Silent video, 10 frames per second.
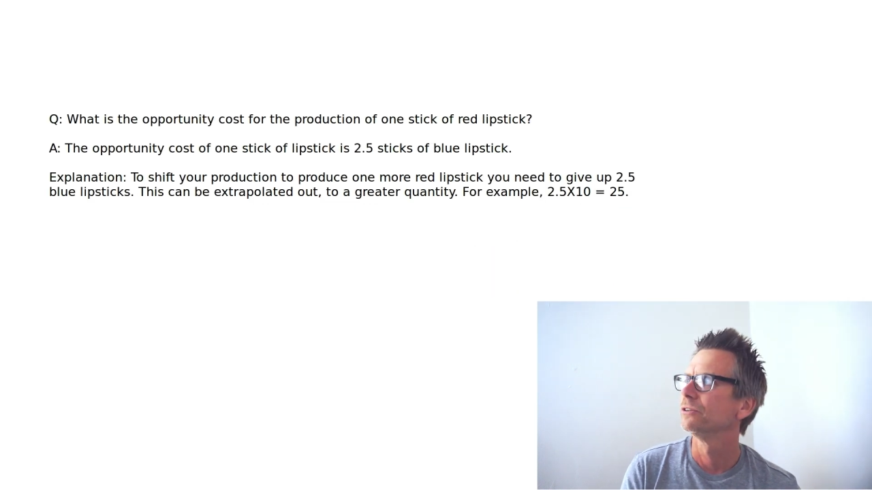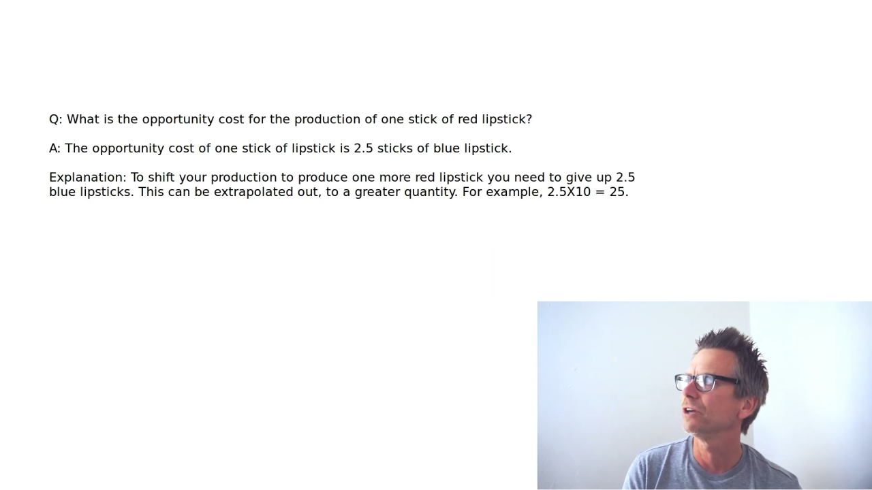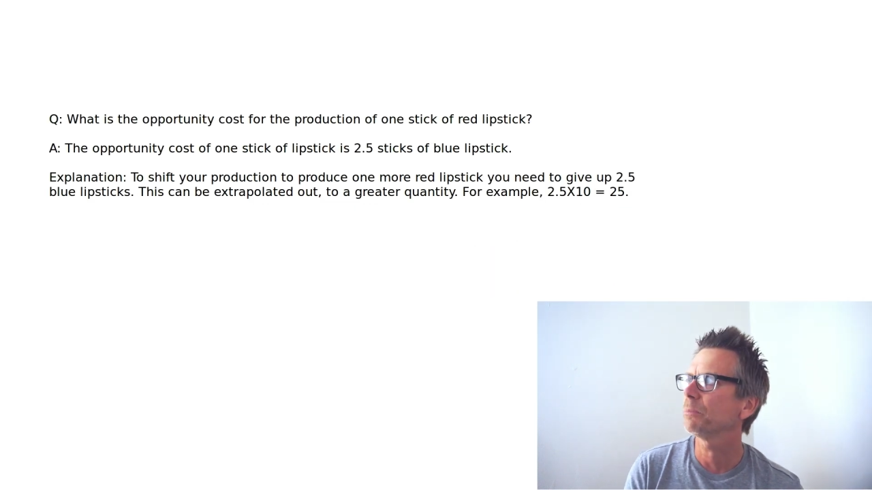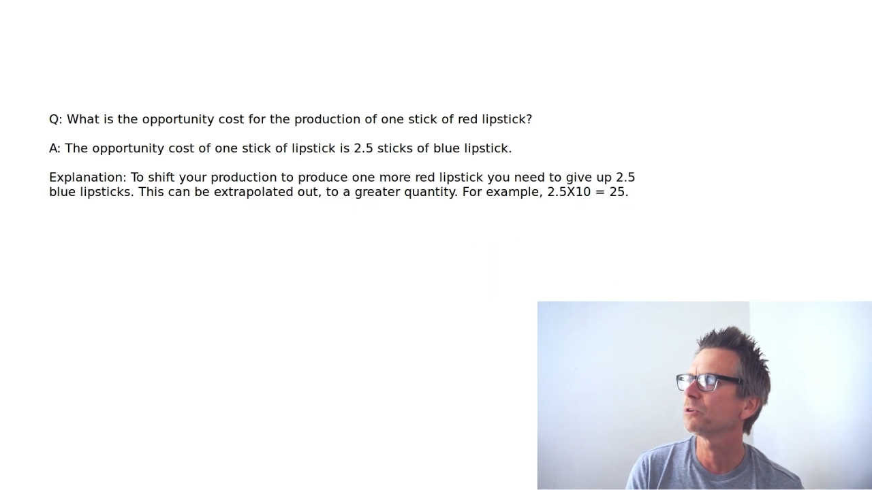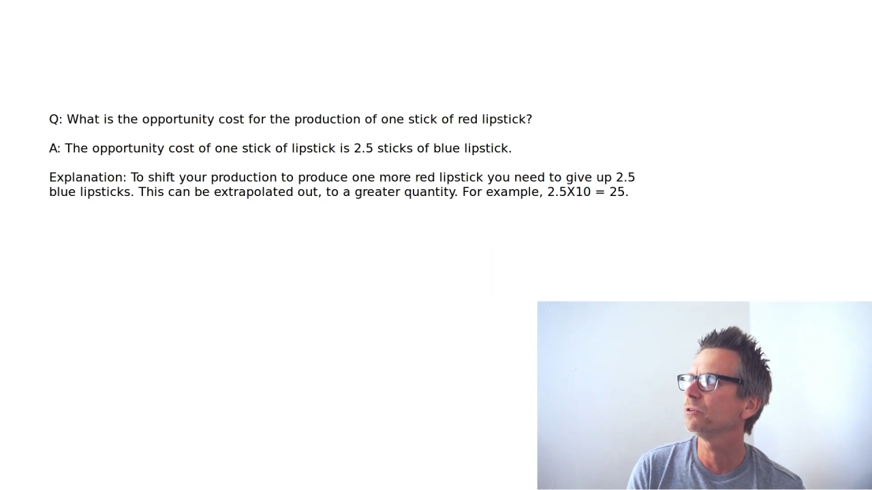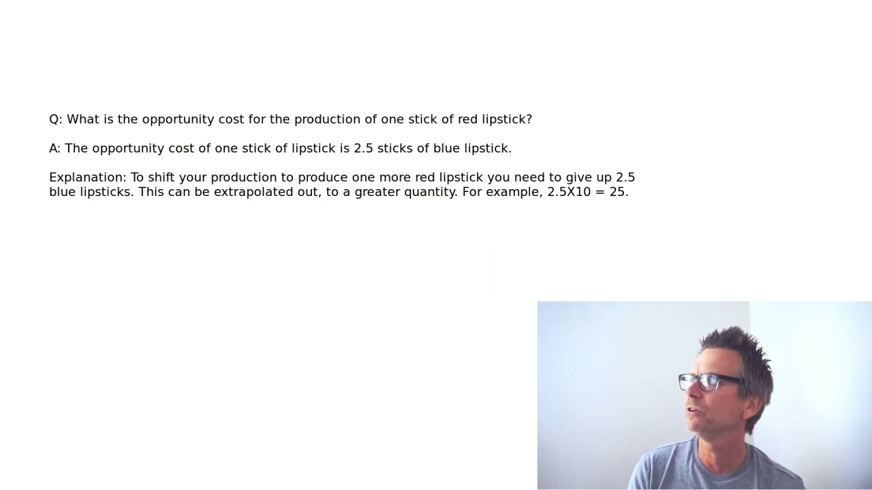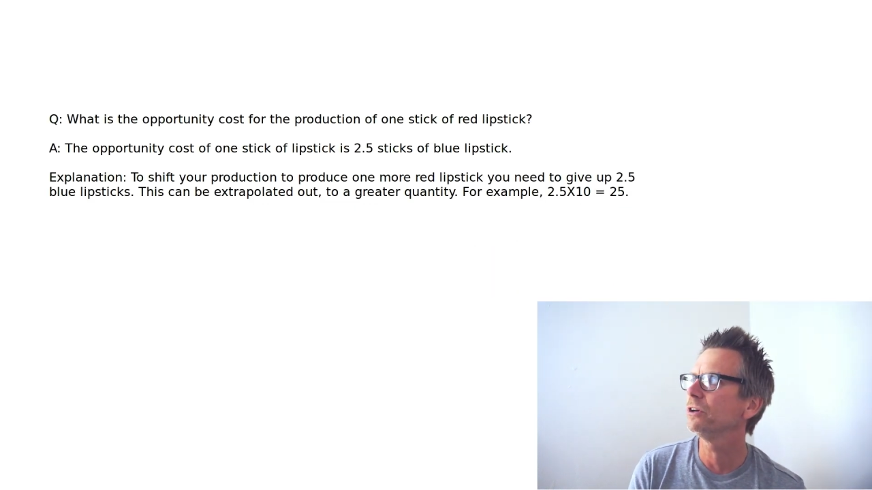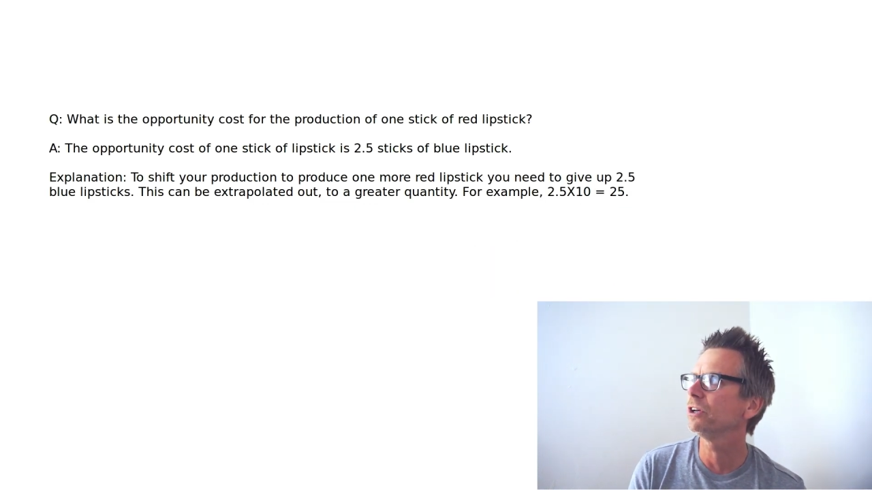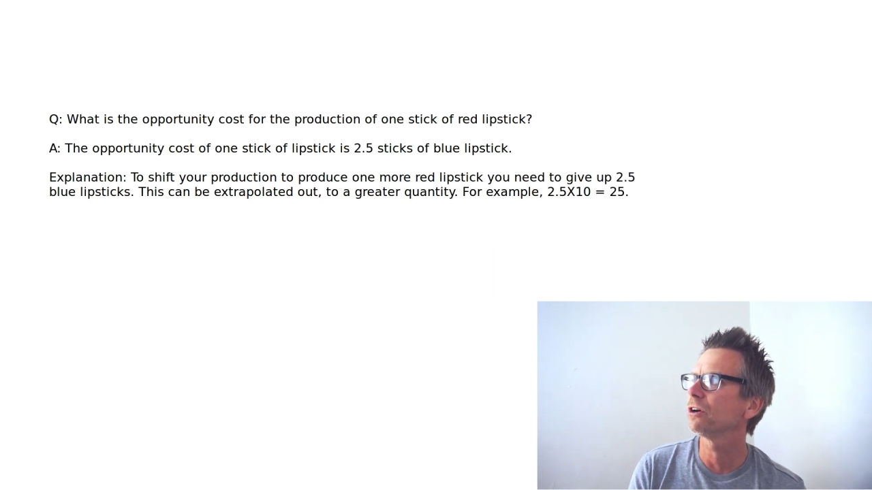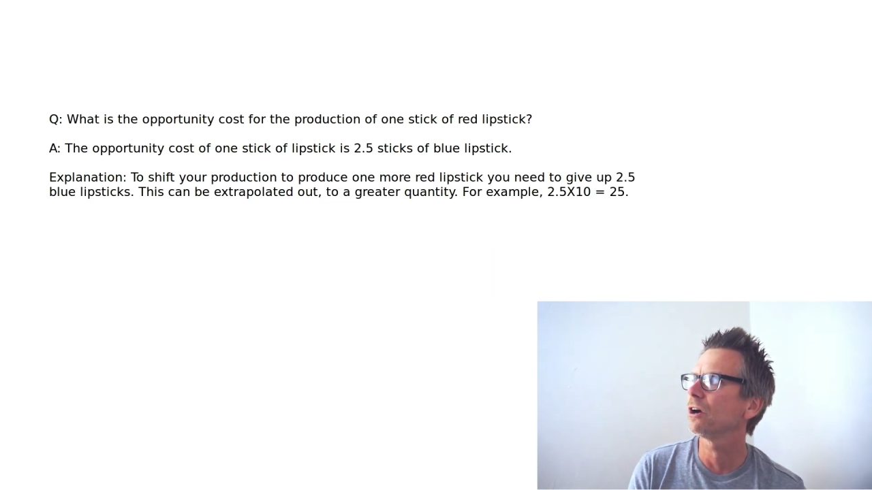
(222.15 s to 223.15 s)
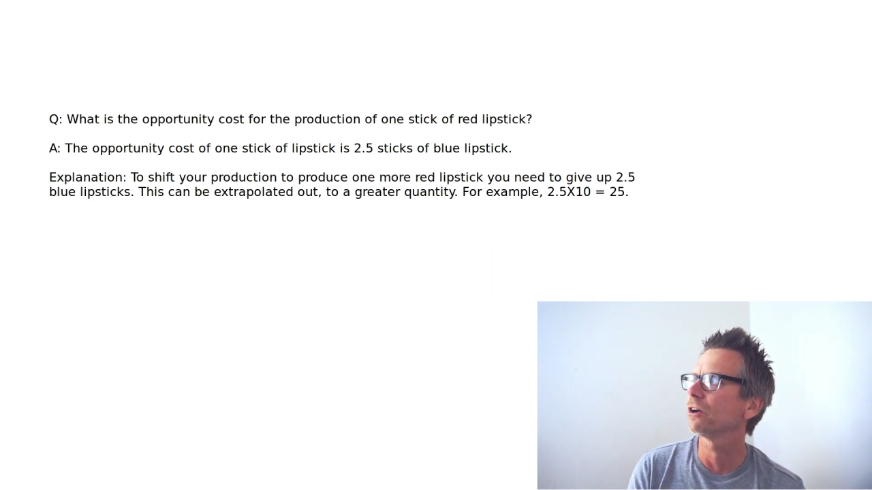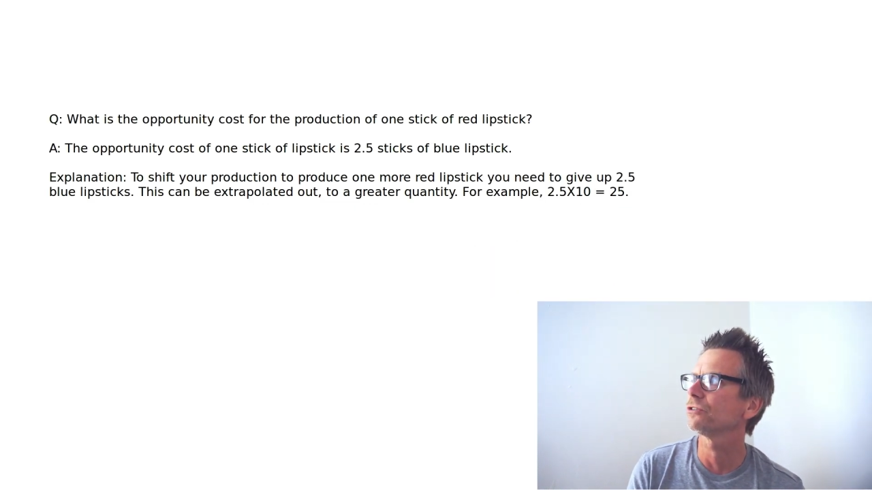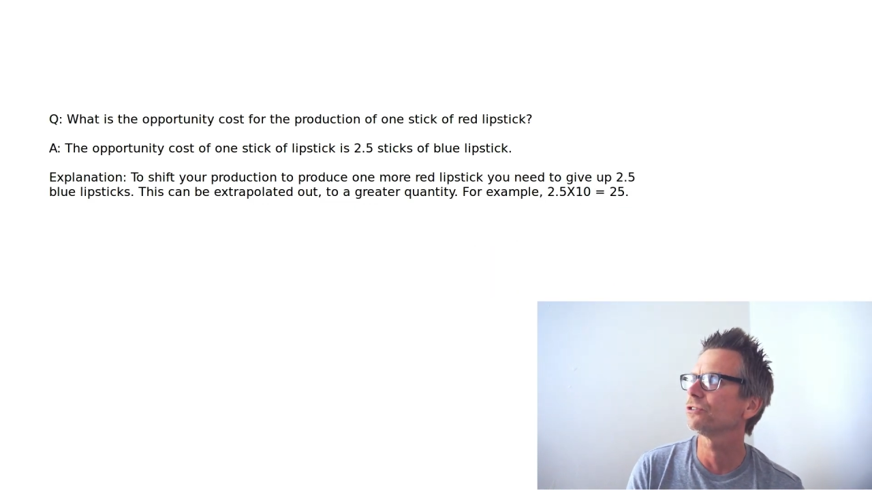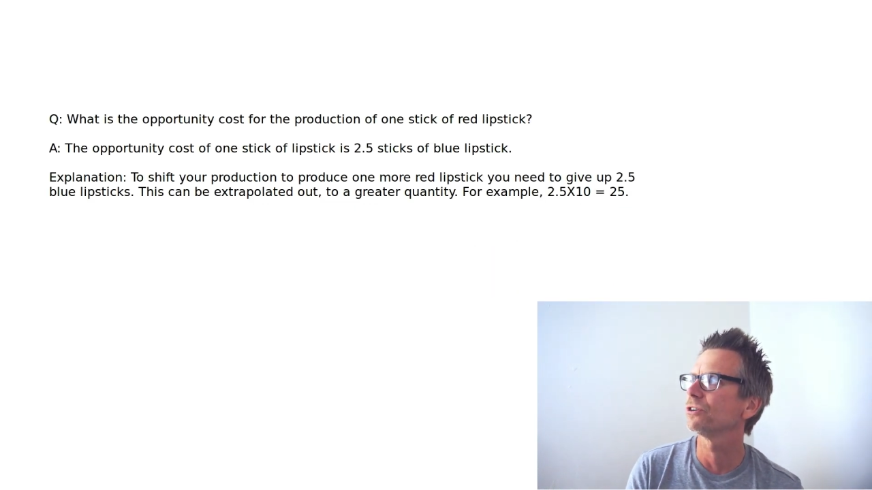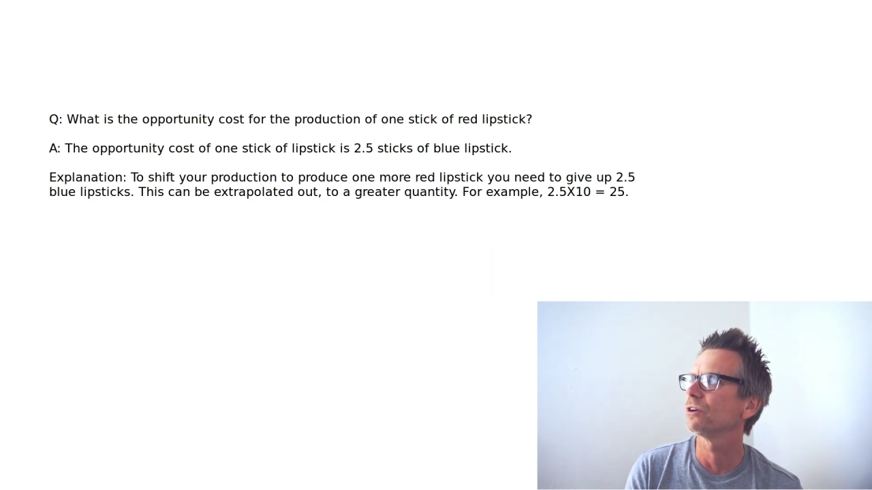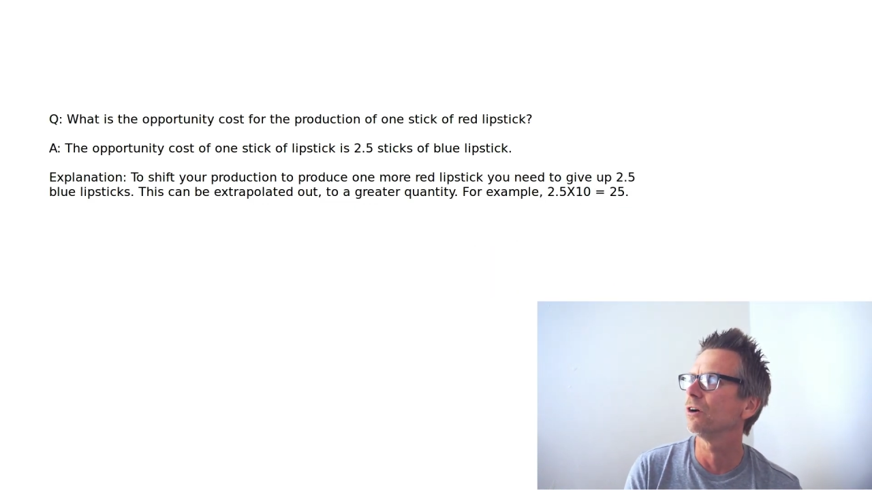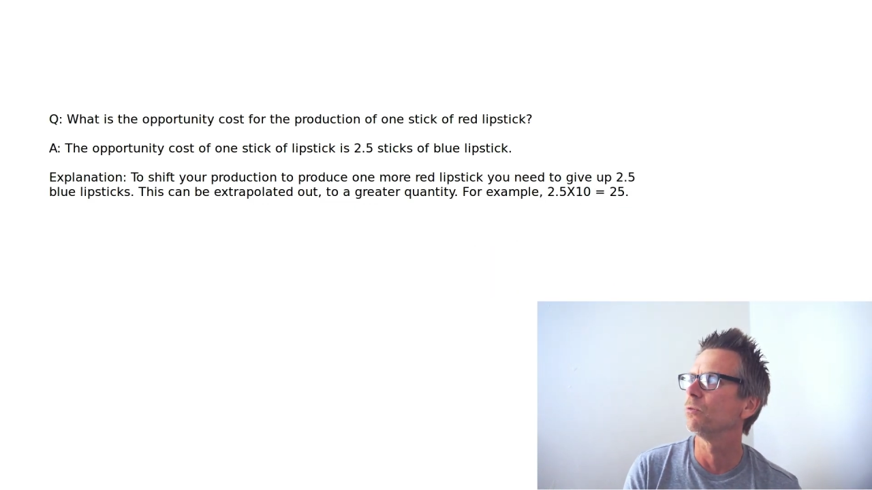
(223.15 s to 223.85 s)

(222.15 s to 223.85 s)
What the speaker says: The opportunity cost